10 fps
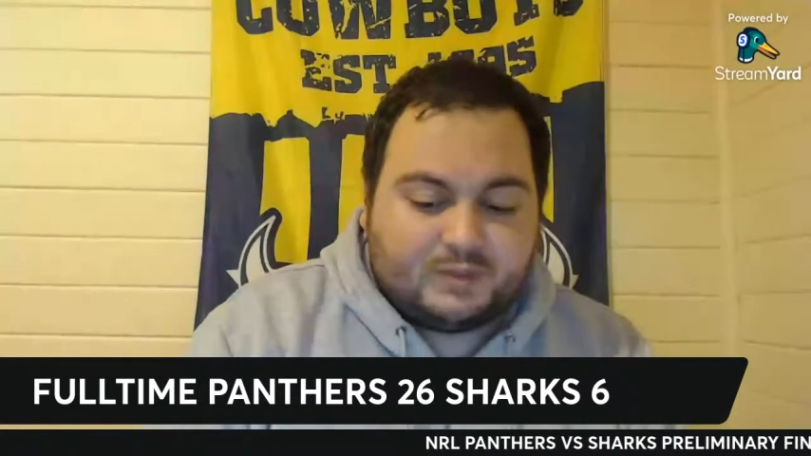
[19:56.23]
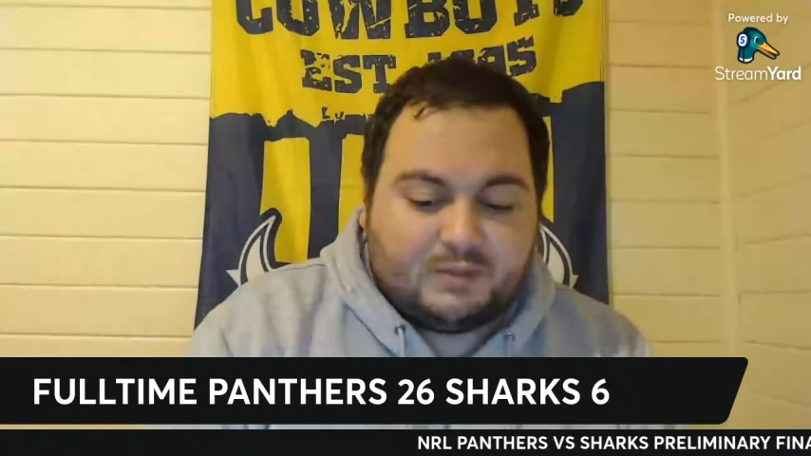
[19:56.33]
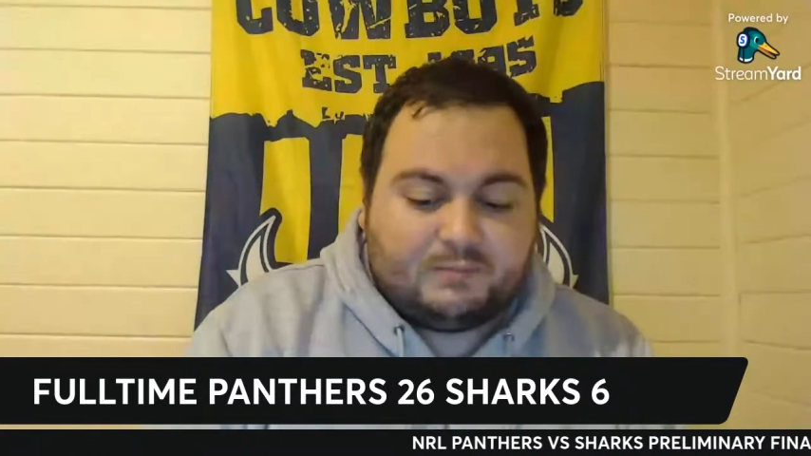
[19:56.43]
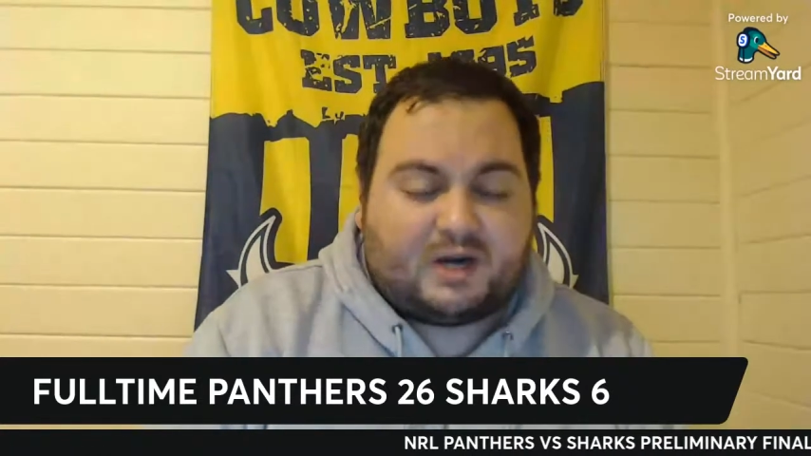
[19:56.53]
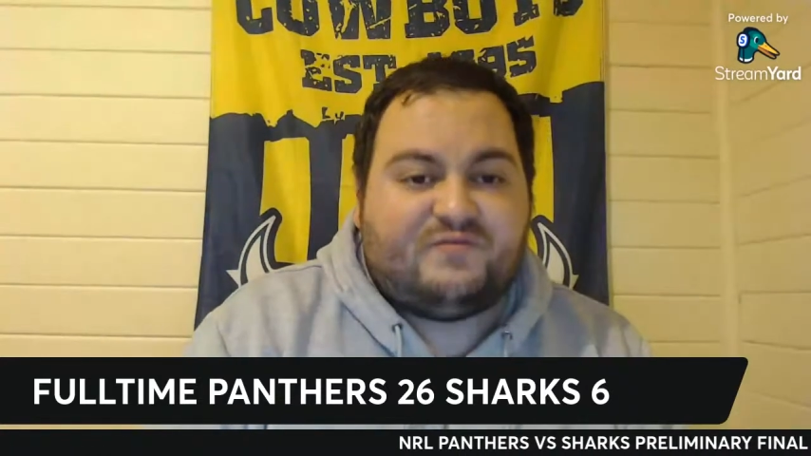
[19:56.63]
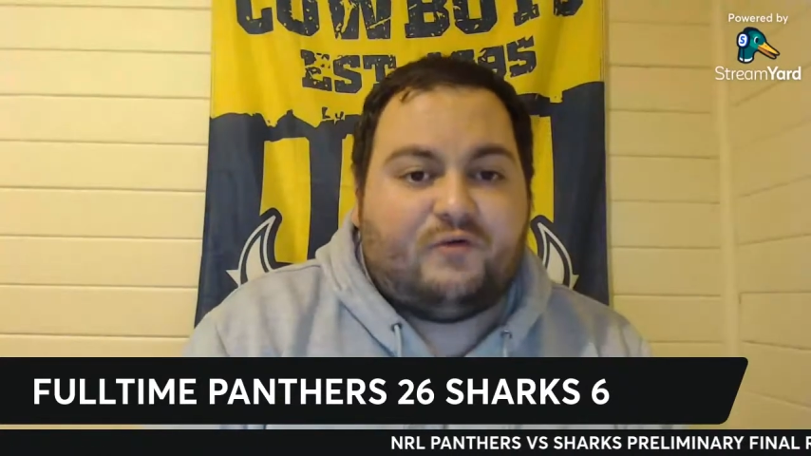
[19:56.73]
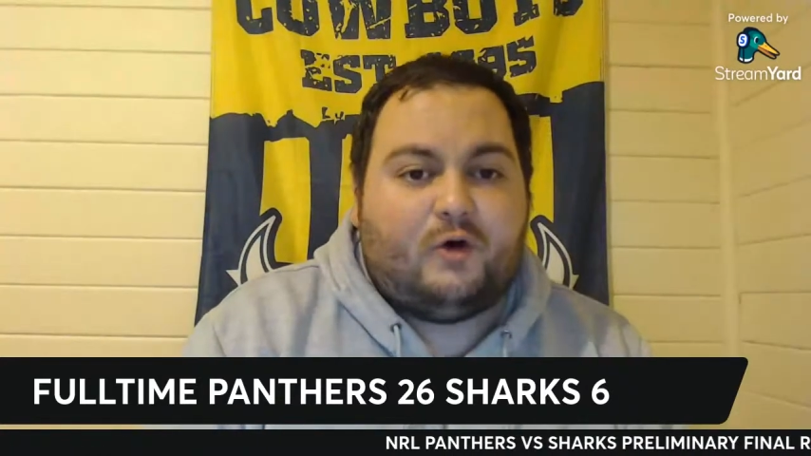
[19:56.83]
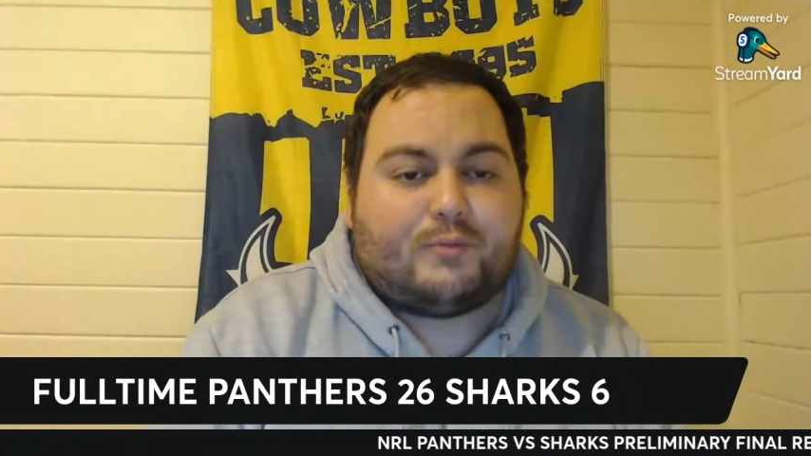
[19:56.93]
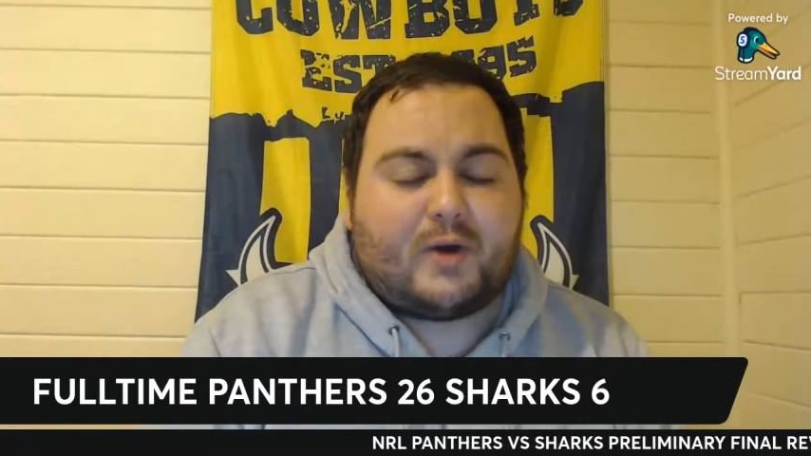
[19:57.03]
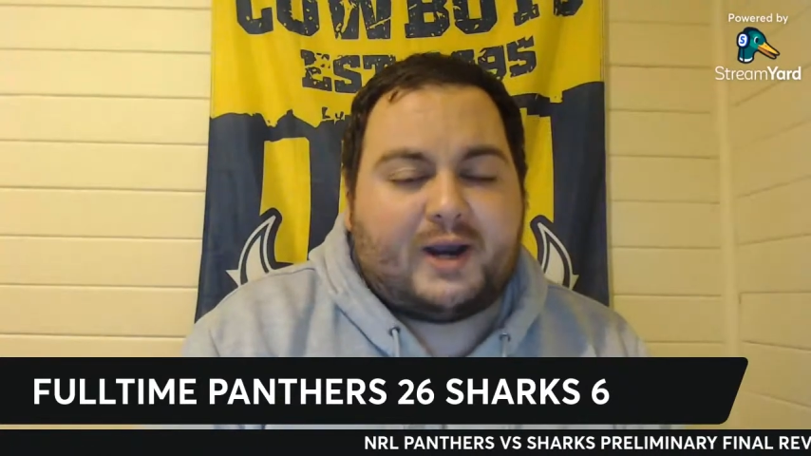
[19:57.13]
but I
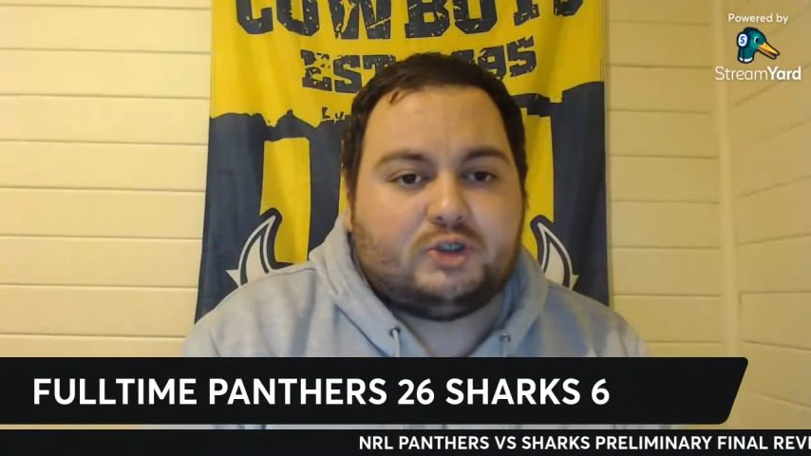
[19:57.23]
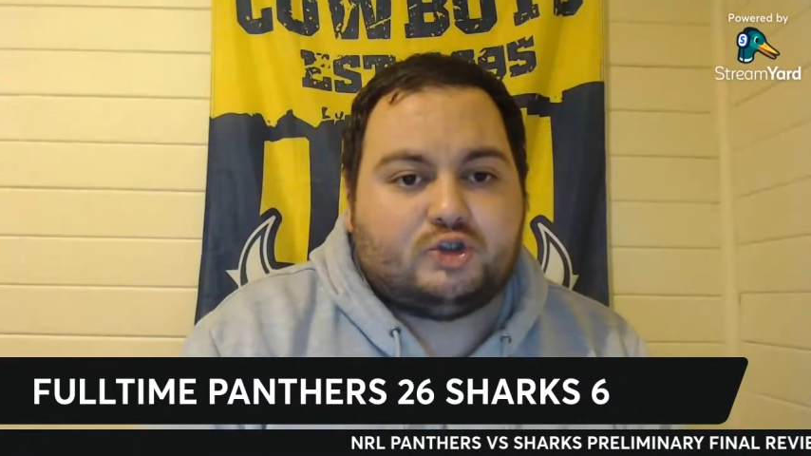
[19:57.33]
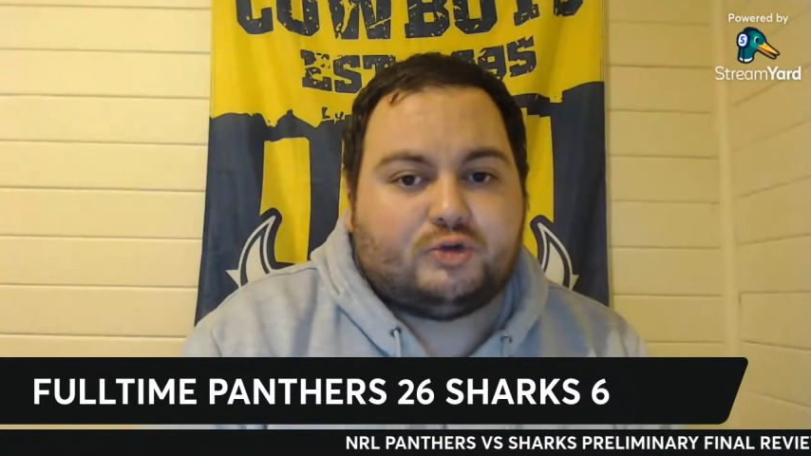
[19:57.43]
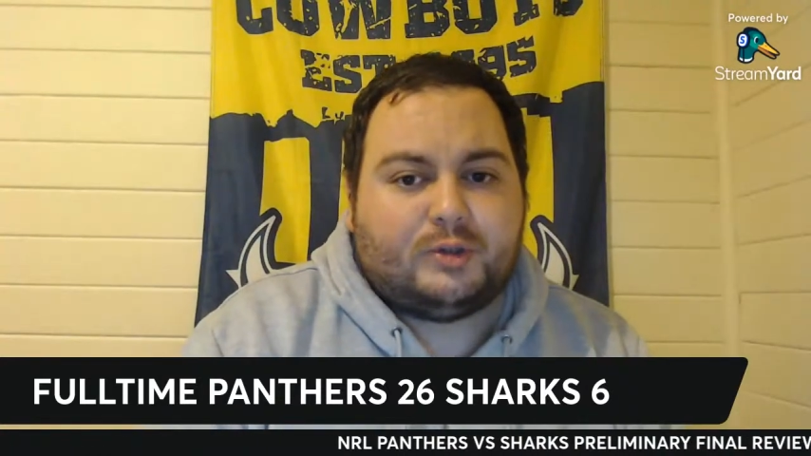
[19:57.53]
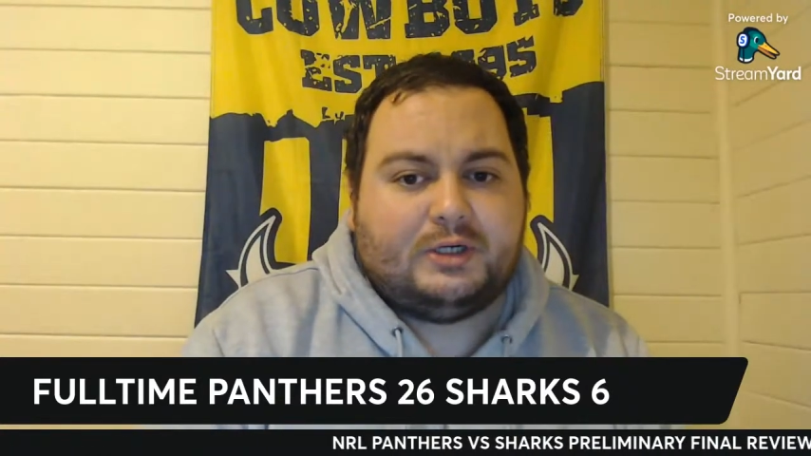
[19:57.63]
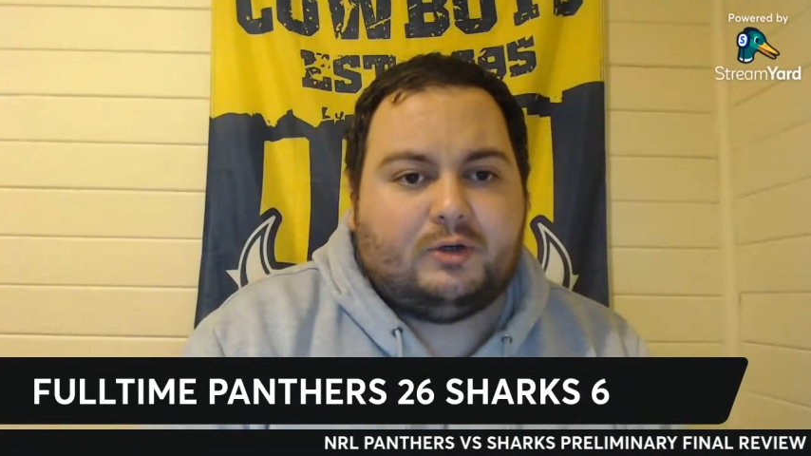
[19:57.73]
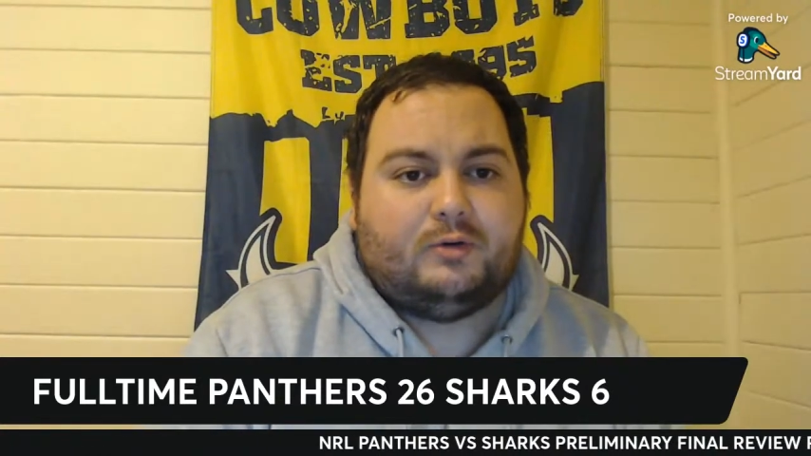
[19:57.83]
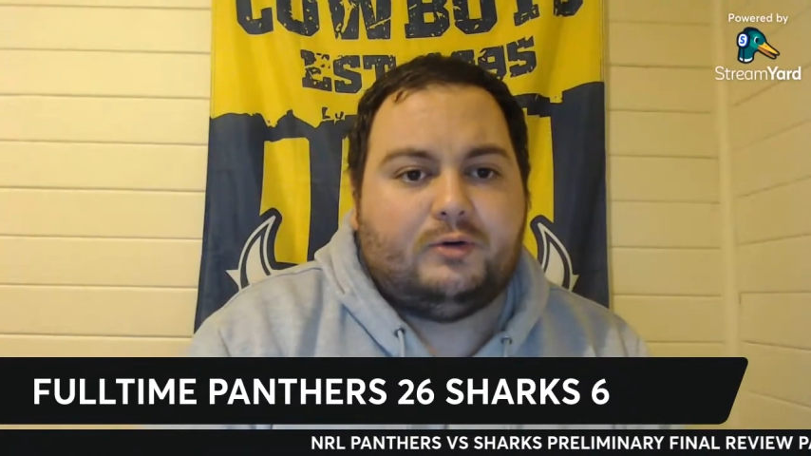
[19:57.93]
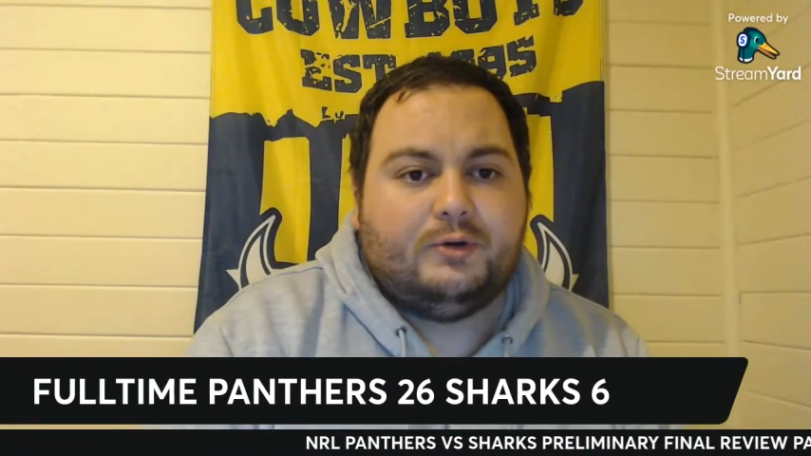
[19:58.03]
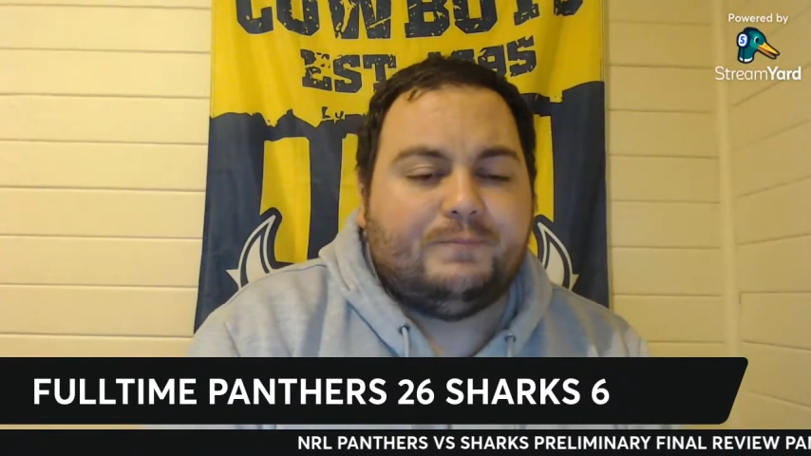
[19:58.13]
thought Braden Trindle